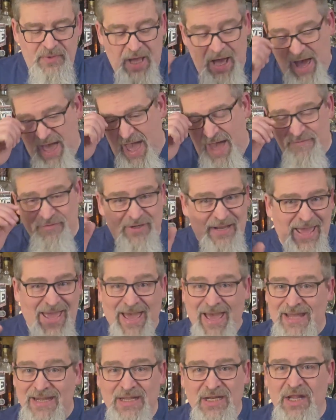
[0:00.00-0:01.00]
I haven't
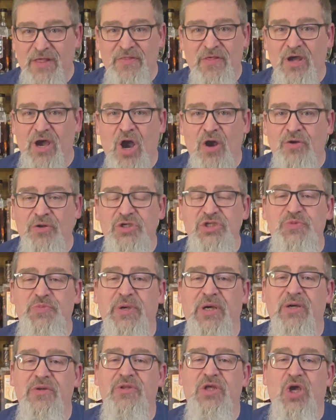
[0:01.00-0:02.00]
had any of the Arctic
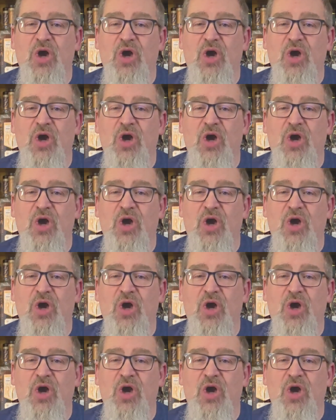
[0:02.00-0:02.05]
Spirit.